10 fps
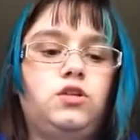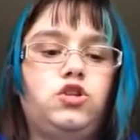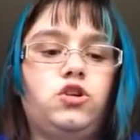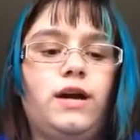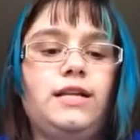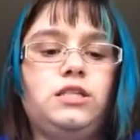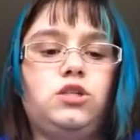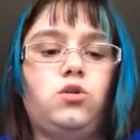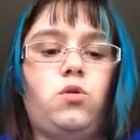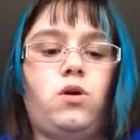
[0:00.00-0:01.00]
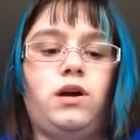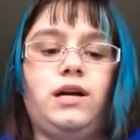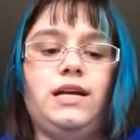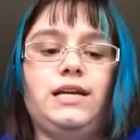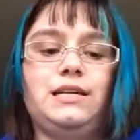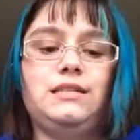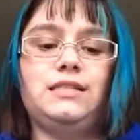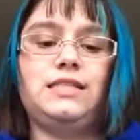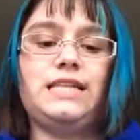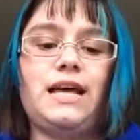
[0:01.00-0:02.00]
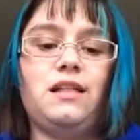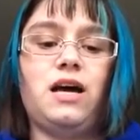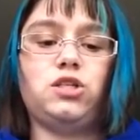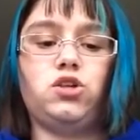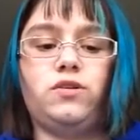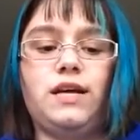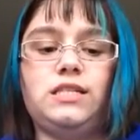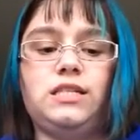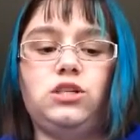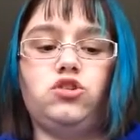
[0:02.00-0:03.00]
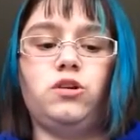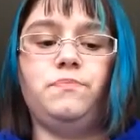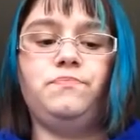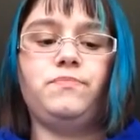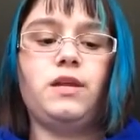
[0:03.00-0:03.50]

Tourette's, or Gilles-de la Tourette syndrome,